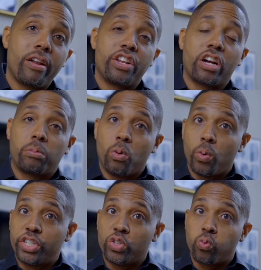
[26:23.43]
deductible,
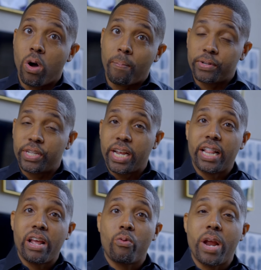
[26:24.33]
which is 1% of
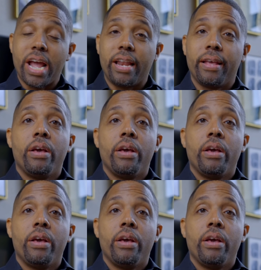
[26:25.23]
their rent.